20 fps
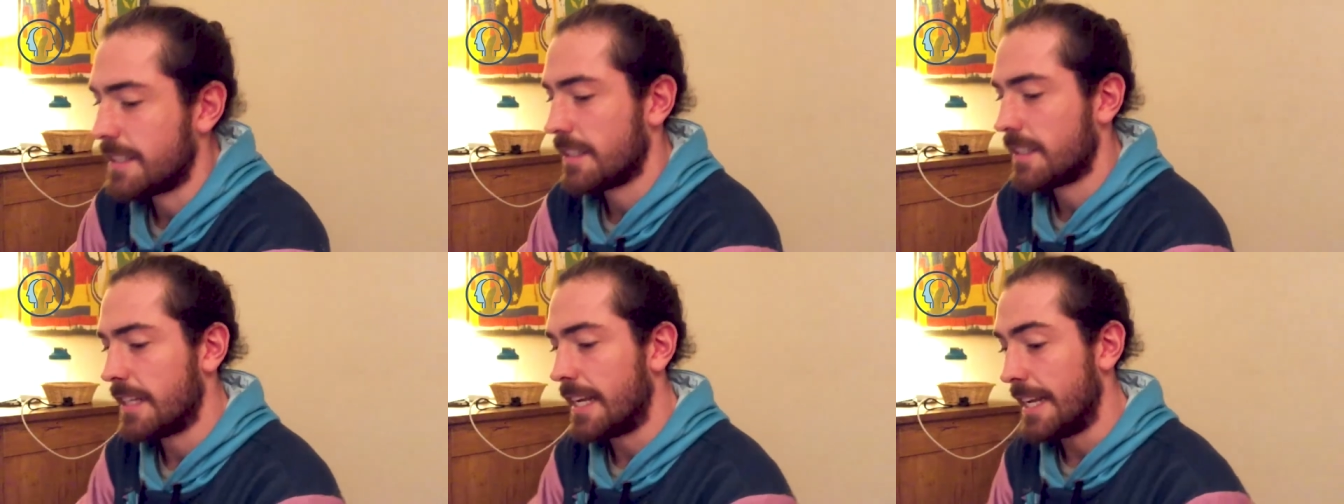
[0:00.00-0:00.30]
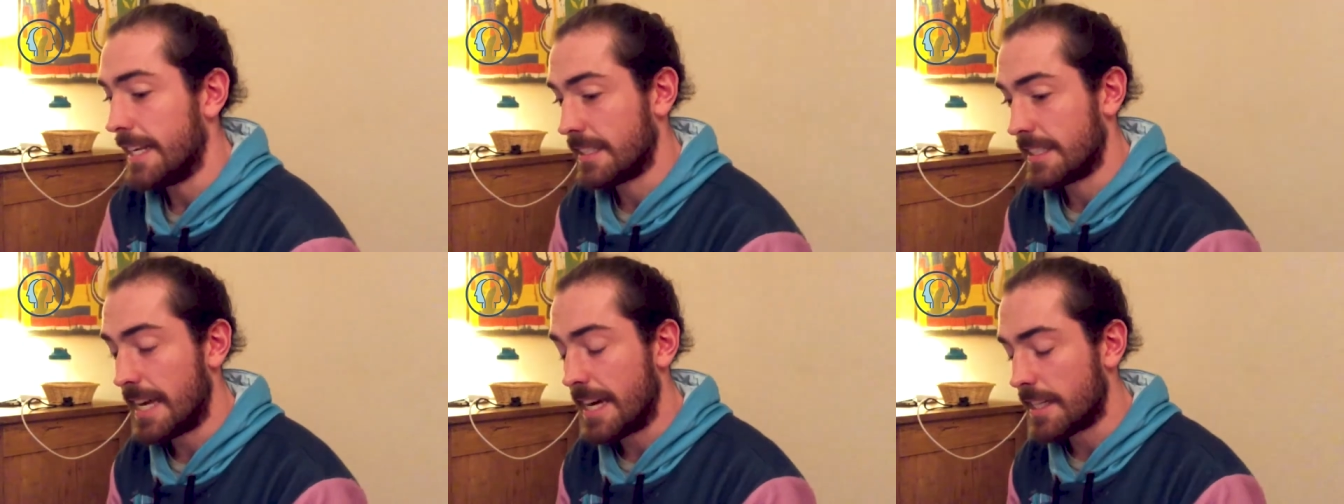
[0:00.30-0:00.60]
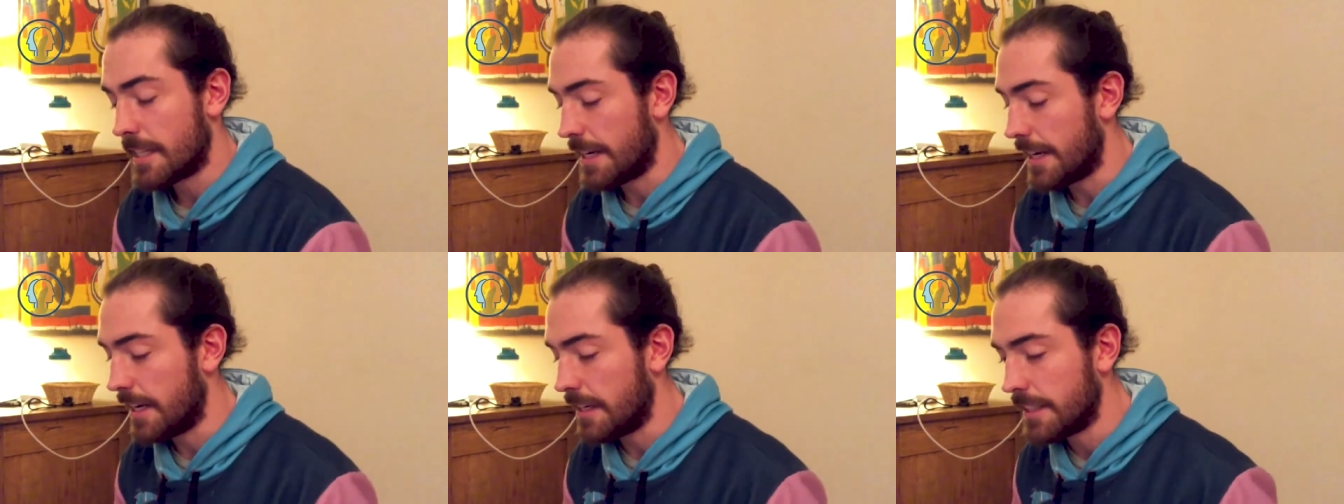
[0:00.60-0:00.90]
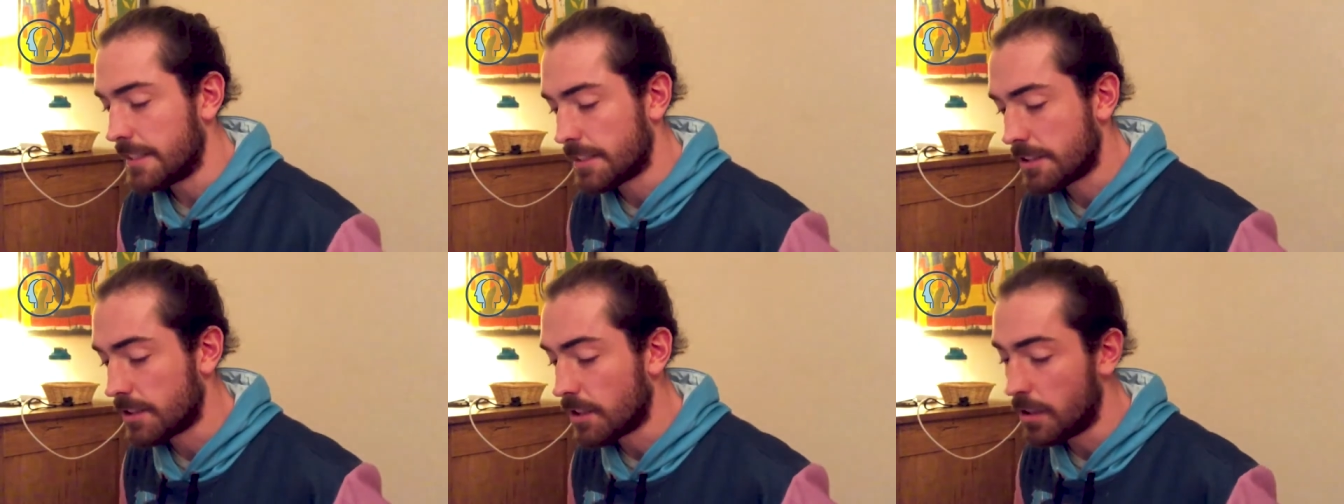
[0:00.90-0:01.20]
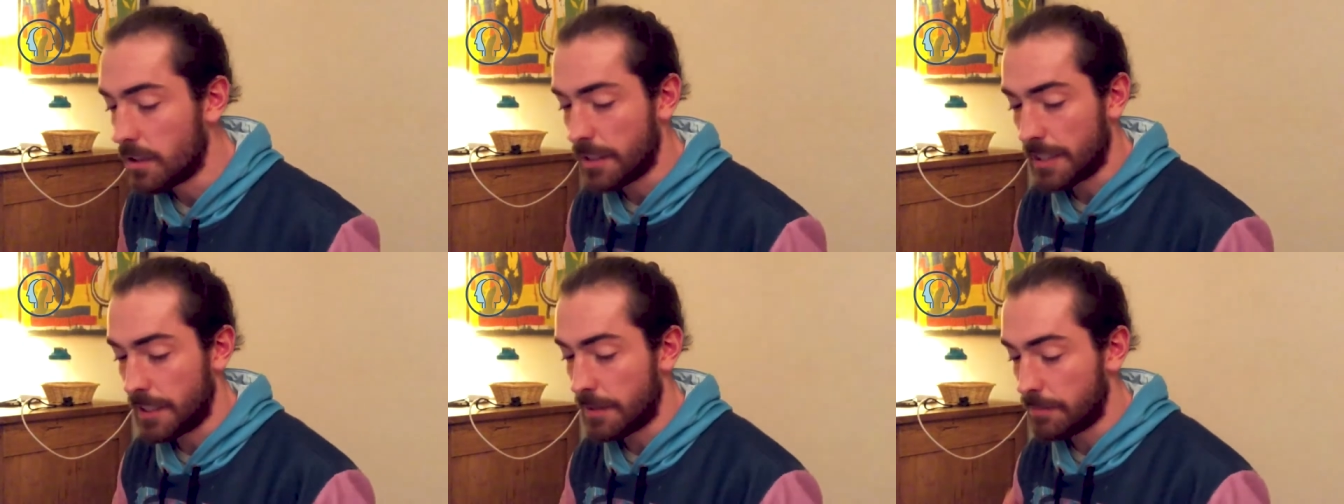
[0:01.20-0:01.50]
Yes, exactly. It's
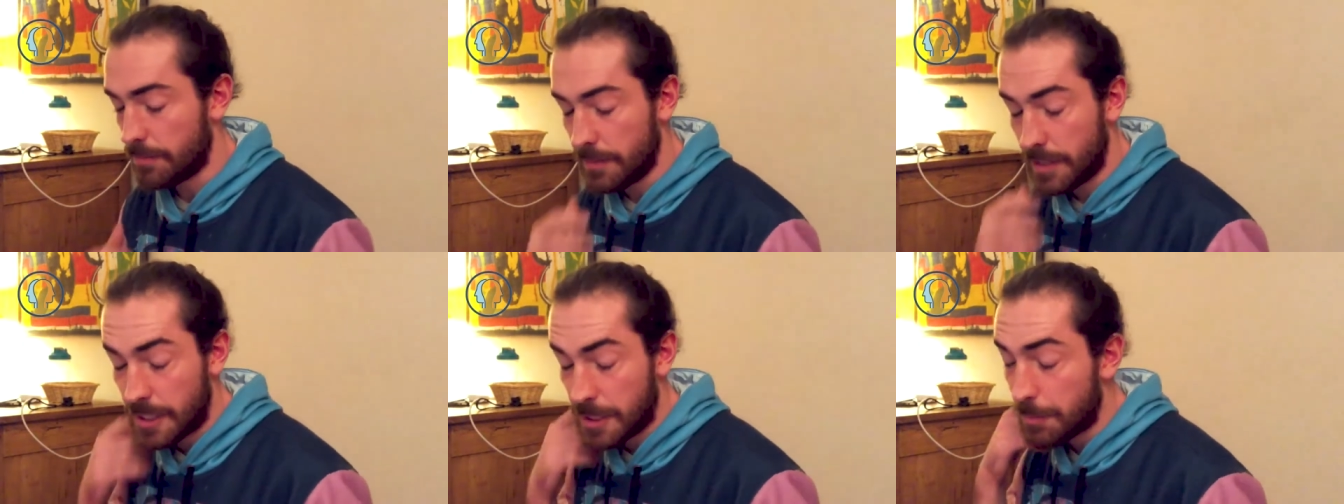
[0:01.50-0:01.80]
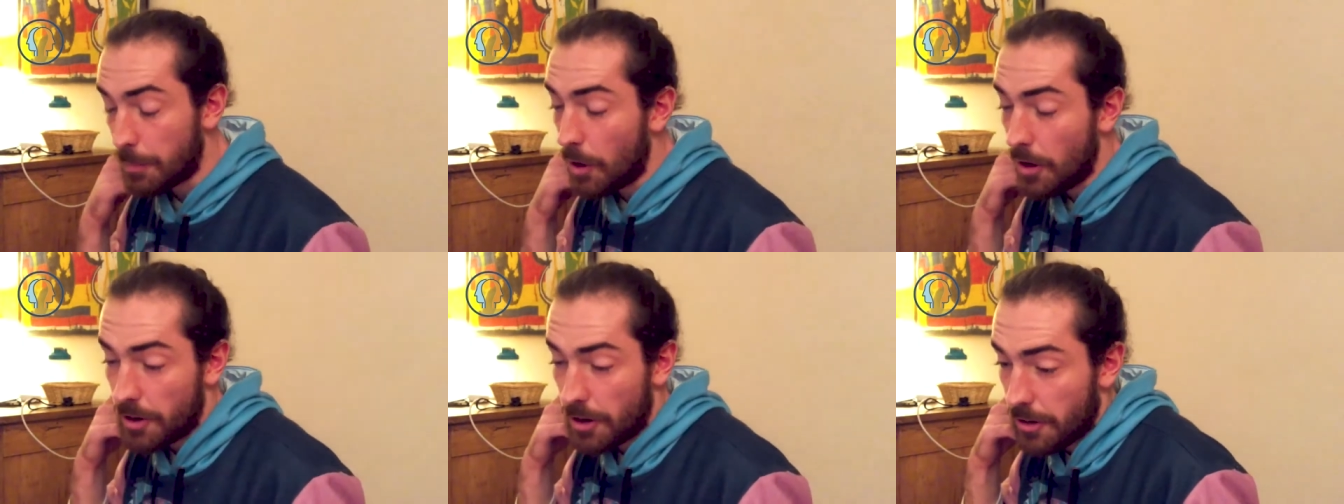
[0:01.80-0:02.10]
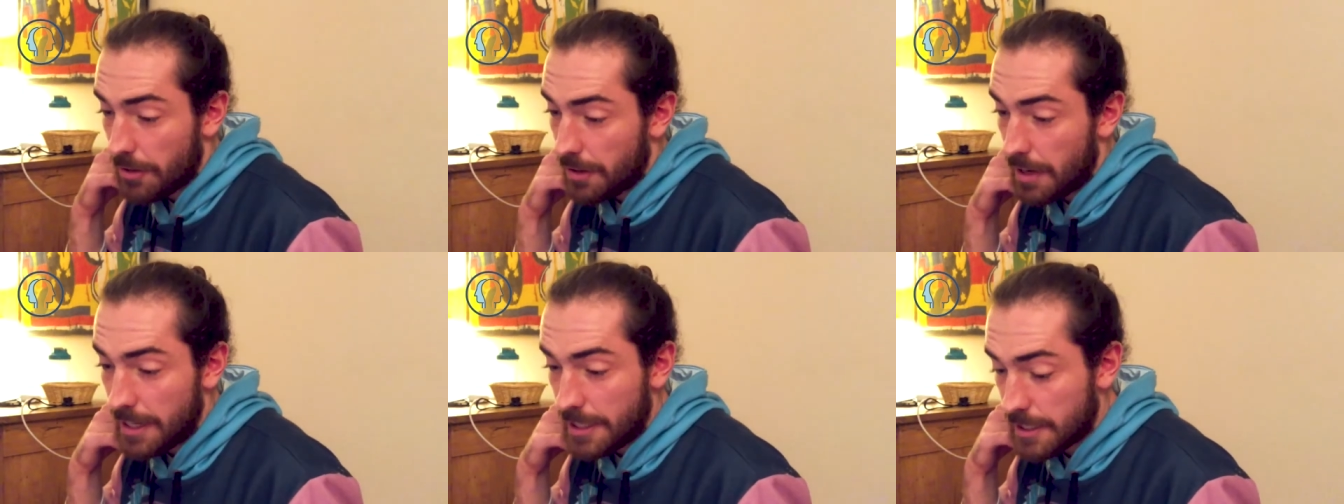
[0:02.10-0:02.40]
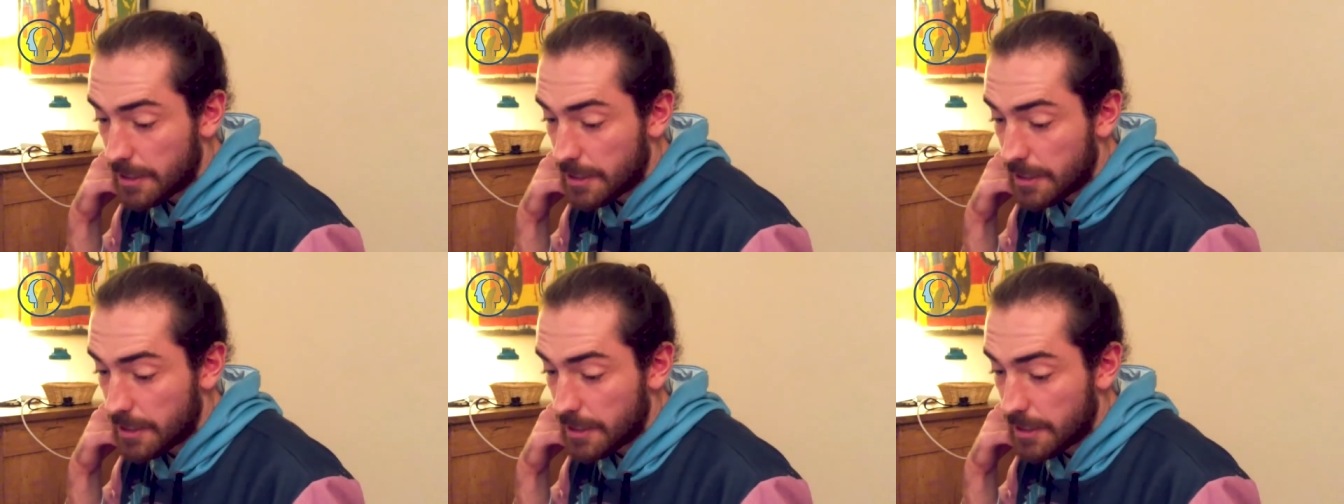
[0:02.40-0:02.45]
so, you, you're spot on.